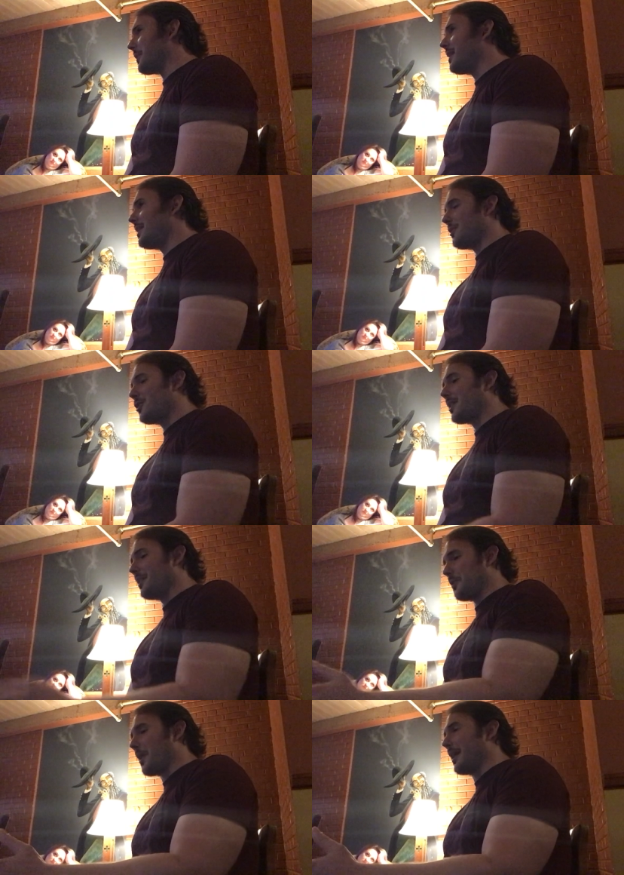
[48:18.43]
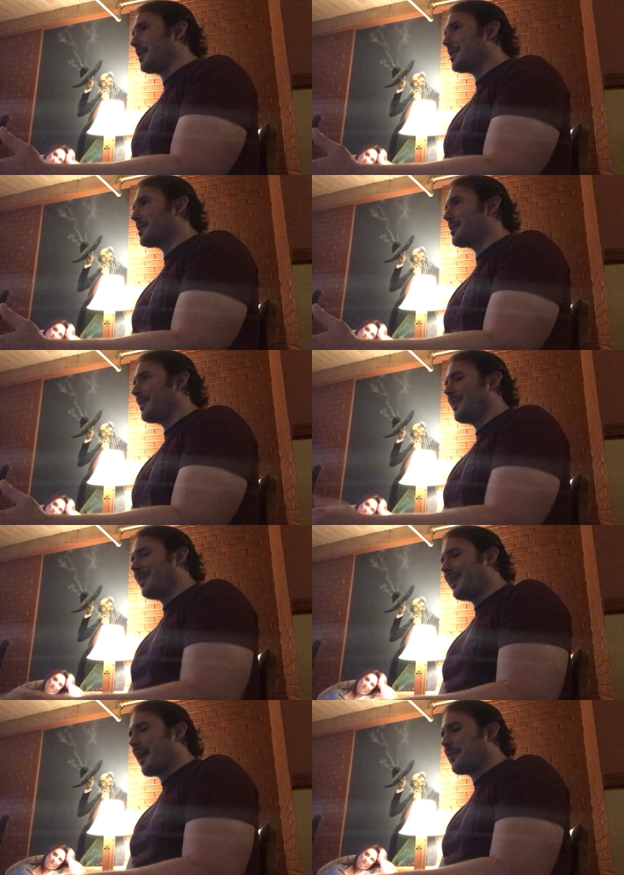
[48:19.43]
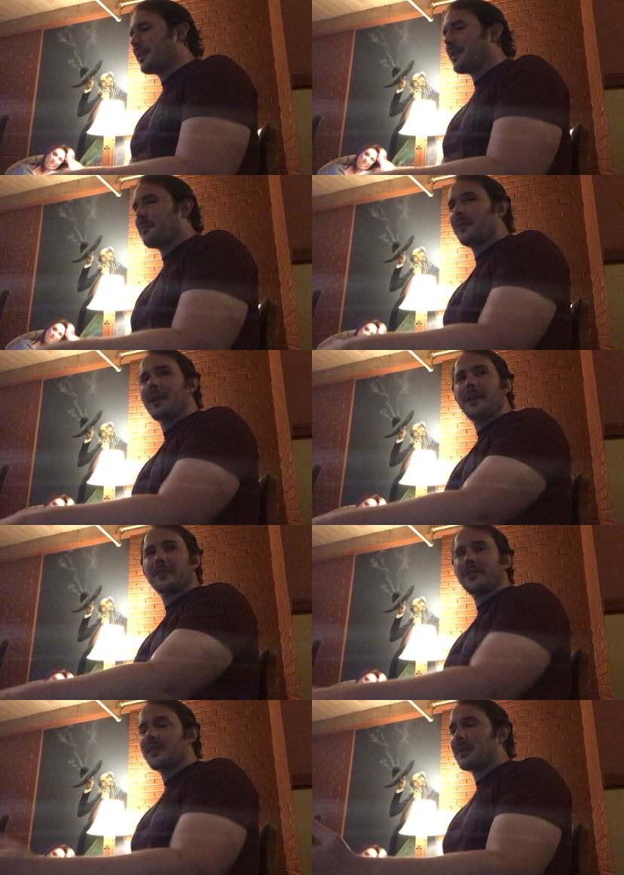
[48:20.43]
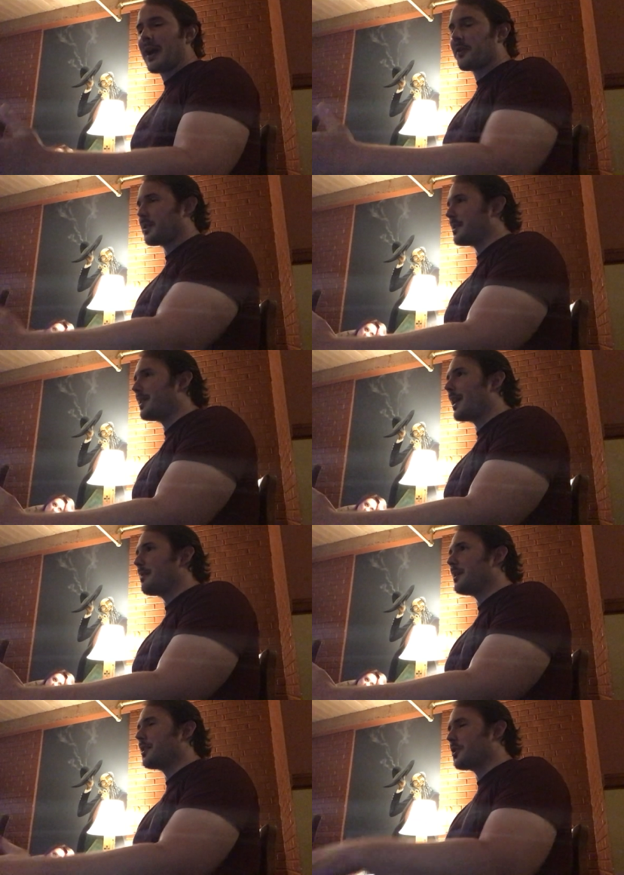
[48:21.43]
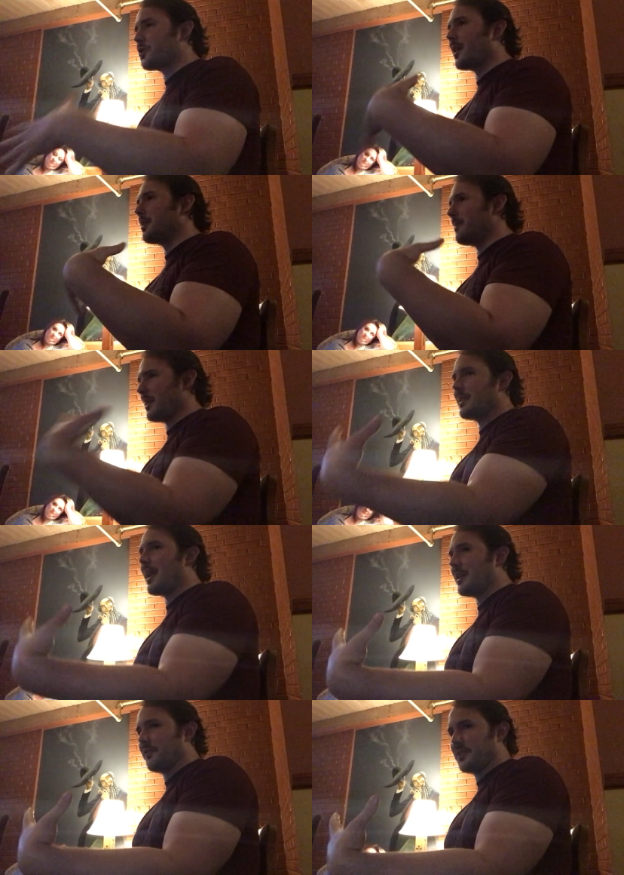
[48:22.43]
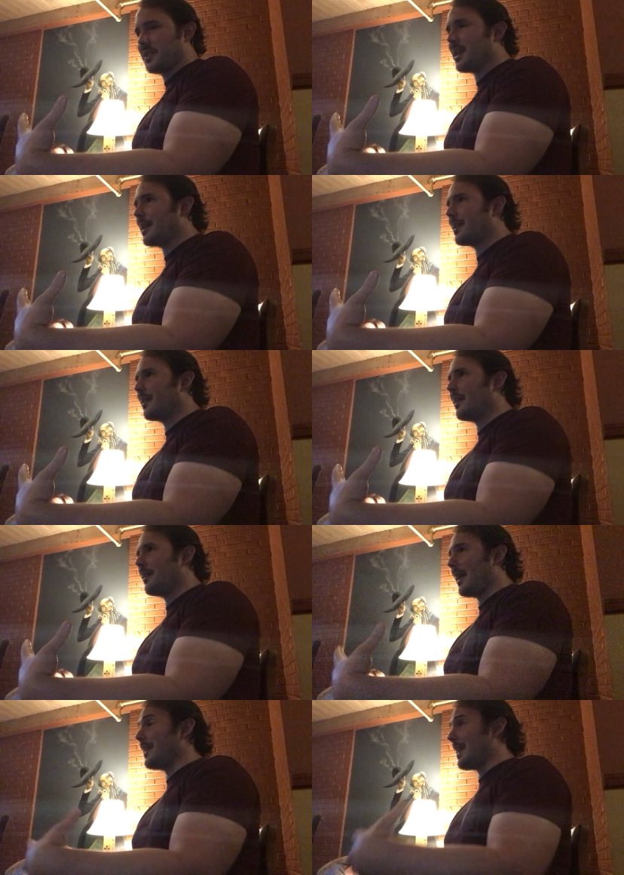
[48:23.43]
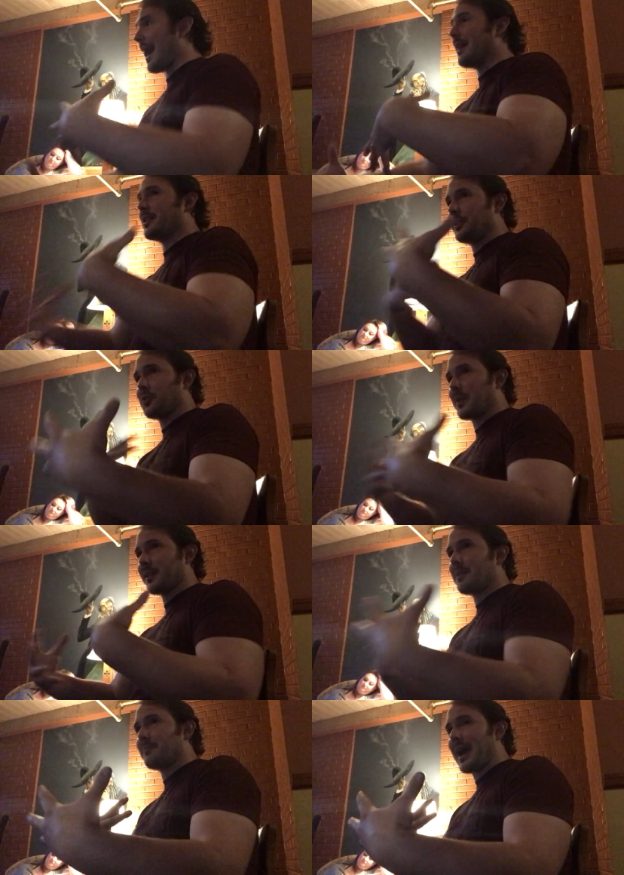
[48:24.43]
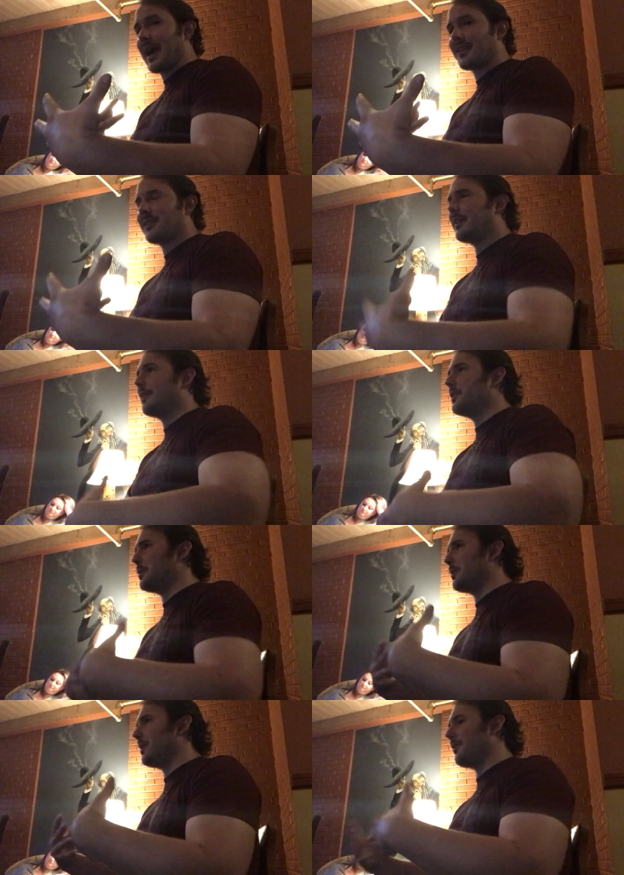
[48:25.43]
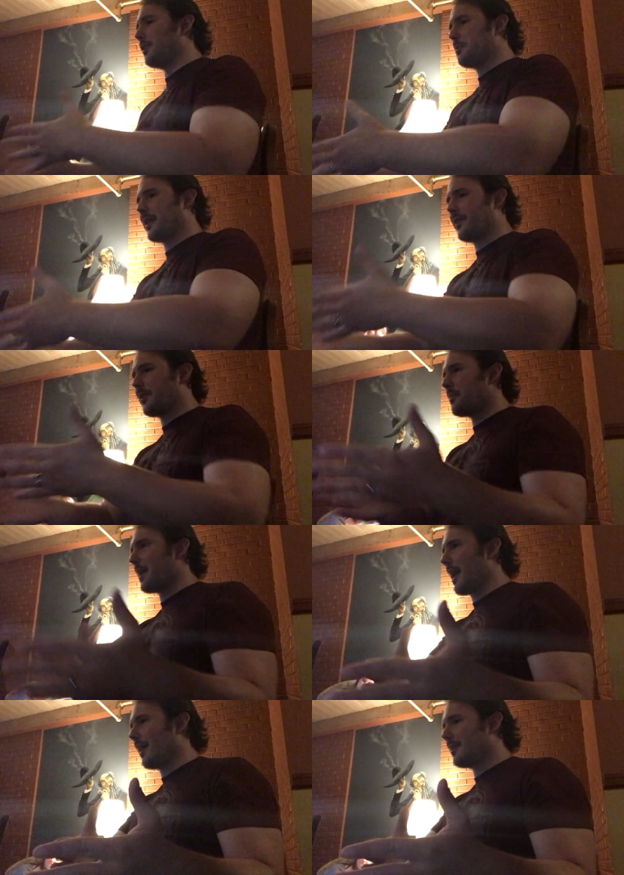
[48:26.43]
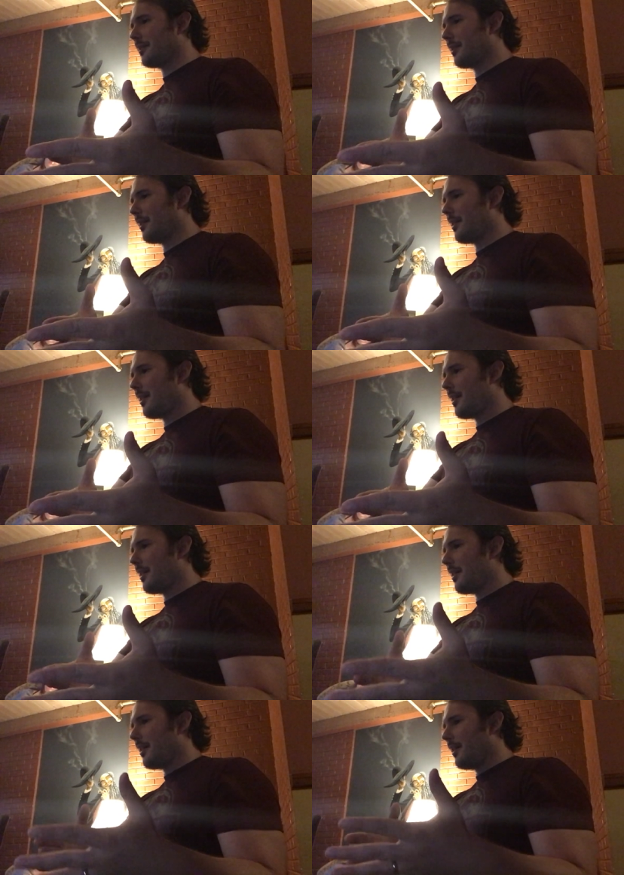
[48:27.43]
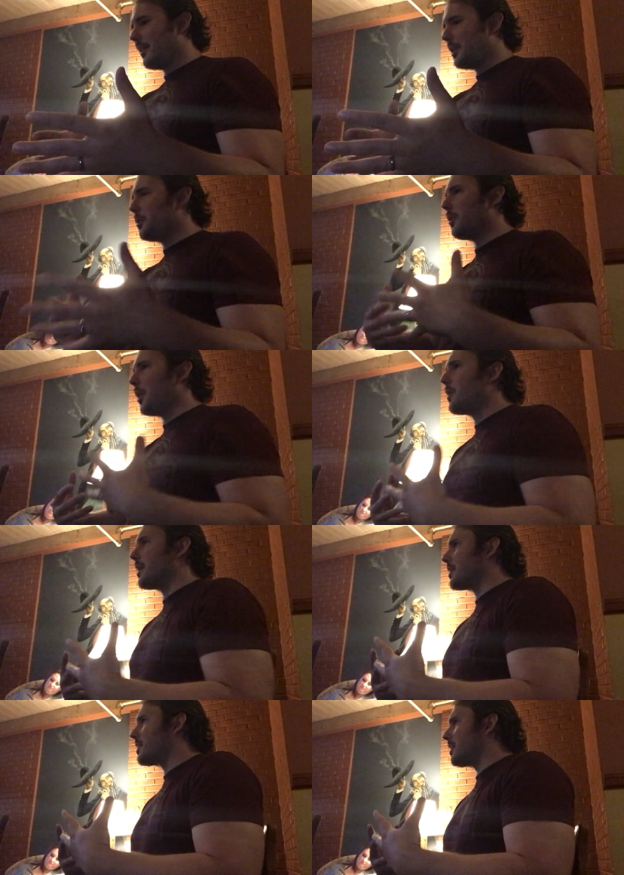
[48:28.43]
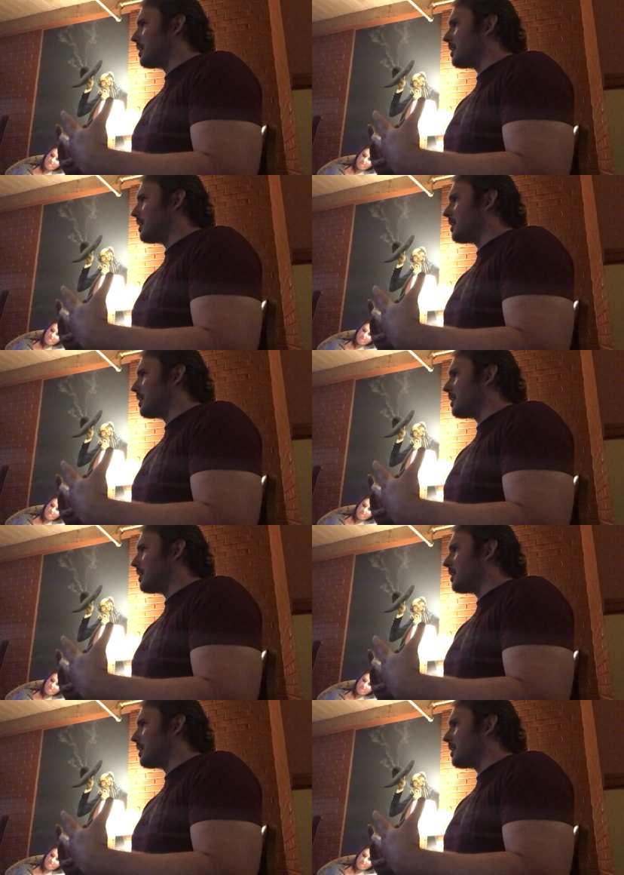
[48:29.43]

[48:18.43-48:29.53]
You're eating chicken and rice every every few hours a day because you're trying to maintain a physique, and it has a direct impact. If you if you break from that you will notice a